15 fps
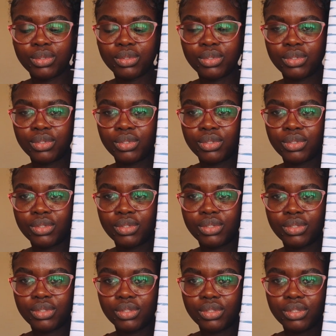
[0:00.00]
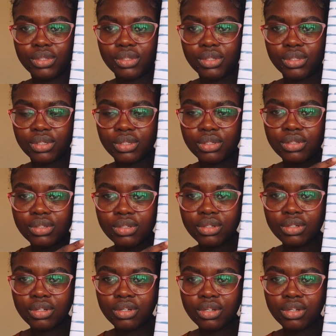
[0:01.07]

(no one is talking)